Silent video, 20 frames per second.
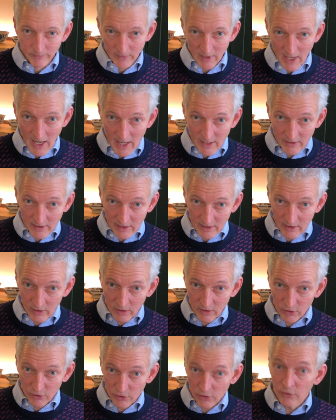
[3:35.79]
And in
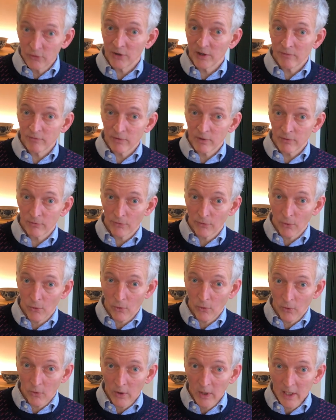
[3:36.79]

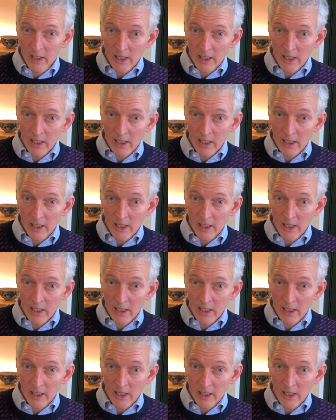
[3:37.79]
274,